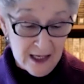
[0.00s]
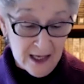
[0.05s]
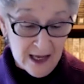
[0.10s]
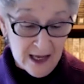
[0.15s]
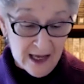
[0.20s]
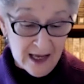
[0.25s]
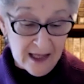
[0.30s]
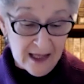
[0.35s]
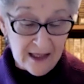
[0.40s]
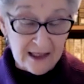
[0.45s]

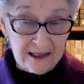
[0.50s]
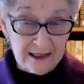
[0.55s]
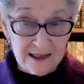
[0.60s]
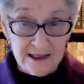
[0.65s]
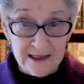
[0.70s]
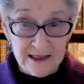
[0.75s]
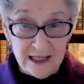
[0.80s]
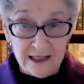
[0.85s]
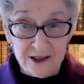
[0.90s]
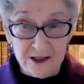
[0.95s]
and
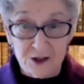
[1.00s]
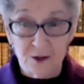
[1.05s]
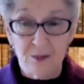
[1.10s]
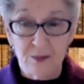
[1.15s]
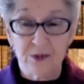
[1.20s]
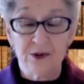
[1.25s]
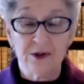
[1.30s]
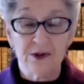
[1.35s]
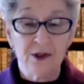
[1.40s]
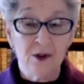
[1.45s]

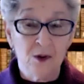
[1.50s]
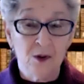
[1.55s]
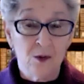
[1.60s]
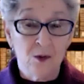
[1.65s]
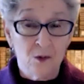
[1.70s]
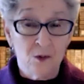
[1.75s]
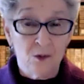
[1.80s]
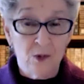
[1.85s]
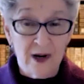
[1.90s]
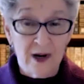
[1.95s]
accessible
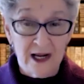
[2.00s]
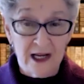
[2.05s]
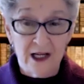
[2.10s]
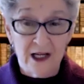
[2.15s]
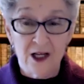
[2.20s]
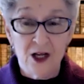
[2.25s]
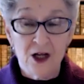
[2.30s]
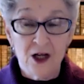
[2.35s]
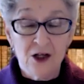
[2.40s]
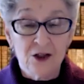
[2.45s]

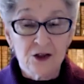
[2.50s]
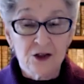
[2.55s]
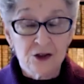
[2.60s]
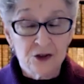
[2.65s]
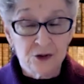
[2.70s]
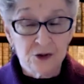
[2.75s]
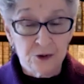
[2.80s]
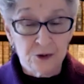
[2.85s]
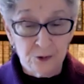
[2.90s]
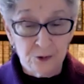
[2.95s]
way
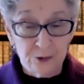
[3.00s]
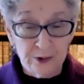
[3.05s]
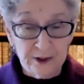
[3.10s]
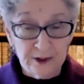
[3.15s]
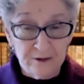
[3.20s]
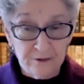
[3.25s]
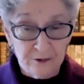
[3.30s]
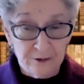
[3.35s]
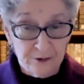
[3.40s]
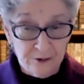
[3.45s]
to
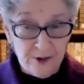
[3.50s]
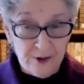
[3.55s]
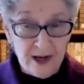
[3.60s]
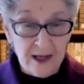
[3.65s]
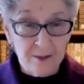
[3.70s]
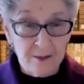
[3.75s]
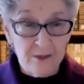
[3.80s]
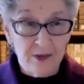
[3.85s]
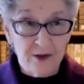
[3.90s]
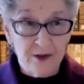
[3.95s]

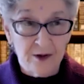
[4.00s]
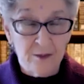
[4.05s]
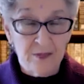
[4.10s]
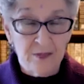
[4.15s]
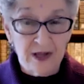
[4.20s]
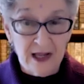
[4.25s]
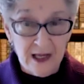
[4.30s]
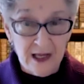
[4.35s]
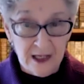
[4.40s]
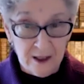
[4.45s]
reframe their
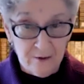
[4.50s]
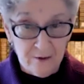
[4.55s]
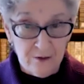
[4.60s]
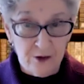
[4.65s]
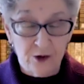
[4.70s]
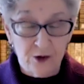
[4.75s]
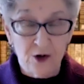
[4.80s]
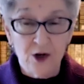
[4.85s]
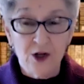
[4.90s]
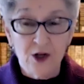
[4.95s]

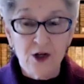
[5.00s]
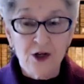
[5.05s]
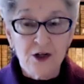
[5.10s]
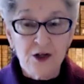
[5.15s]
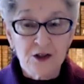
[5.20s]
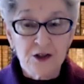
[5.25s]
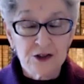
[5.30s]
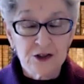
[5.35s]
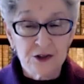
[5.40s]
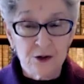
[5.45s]
behavior,
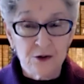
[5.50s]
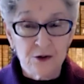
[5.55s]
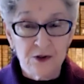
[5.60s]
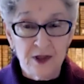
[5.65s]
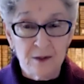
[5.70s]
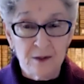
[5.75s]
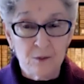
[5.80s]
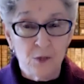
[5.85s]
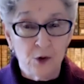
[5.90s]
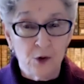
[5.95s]
so
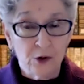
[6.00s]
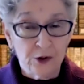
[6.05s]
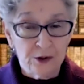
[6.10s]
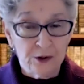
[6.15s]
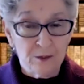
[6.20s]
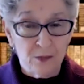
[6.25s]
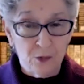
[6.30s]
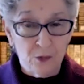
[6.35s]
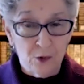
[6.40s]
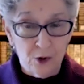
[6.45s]
that more and
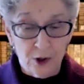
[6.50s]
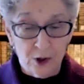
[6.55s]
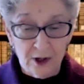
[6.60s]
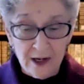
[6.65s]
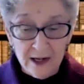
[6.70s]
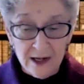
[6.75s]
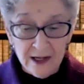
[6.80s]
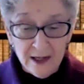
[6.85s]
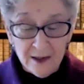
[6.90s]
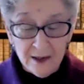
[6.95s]

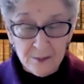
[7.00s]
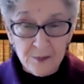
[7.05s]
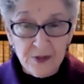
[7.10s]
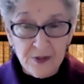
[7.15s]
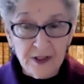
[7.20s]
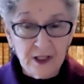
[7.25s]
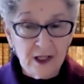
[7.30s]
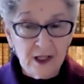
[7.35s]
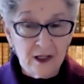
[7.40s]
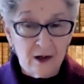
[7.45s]
more
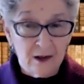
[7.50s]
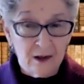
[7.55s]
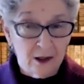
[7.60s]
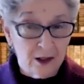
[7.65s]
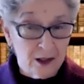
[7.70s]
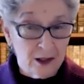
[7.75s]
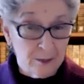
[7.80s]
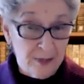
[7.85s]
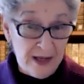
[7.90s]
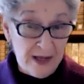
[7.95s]
being
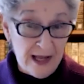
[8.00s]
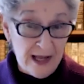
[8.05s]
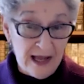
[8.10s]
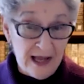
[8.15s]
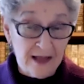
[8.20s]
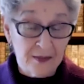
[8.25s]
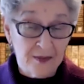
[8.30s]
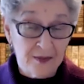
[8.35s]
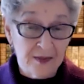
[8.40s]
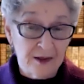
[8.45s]
on a
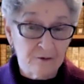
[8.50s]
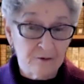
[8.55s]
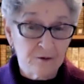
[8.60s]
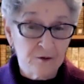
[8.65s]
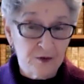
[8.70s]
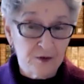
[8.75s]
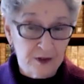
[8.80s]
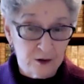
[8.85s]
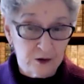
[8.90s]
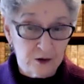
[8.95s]
path that
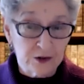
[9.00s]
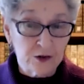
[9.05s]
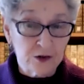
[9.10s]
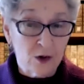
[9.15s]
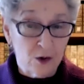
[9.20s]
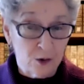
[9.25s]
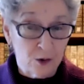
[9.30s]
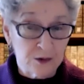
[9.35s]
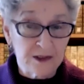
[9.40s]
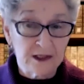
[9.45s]
feels
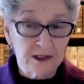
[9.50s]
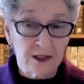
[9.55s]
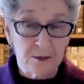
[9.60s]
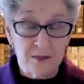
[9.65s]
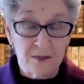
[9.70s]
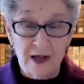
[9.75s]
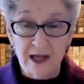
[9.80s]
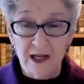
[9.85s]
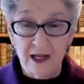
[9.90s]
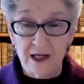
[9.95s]
wholesome
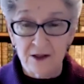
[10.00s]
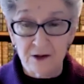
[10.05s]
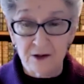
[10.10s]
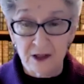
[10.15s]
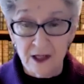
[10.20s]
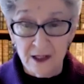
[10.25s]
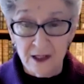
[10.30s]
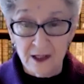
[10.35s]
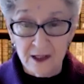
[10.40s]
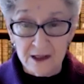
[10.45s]
and
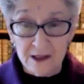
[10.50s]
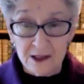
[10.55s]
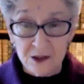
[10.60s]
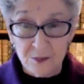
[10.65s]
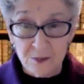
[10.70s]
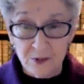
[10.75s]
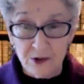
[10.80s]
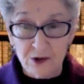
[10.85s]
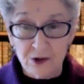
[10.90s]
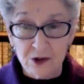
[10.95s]

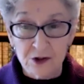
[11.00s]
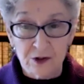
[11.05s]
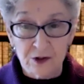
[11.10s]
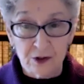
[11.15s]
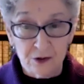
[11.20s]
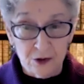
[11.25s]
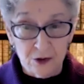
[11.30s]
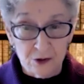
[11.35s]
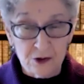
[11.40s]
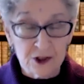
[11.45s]
spiritually
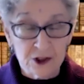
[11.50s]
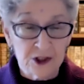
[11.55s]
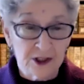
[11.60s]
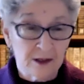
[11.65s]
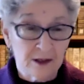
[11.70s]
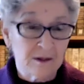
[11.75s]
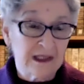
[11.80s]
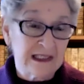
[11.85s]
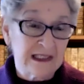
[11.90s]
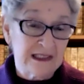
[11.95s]

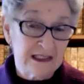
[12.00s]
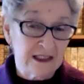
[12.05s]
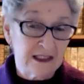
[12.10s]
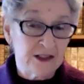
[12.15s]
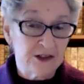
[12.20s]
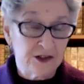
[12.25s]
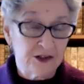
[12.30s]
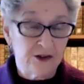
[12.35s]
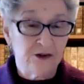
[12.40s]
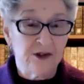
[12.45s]
nourishing gets
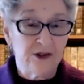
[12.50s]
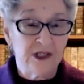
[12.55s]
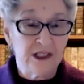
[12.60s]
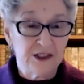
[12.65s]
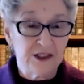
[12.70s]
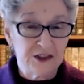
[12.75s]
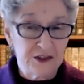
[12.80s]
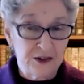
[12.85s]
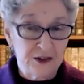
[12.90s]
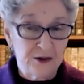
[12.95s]
easier and
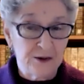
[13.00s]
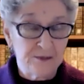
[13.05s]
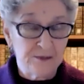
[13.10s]
easier.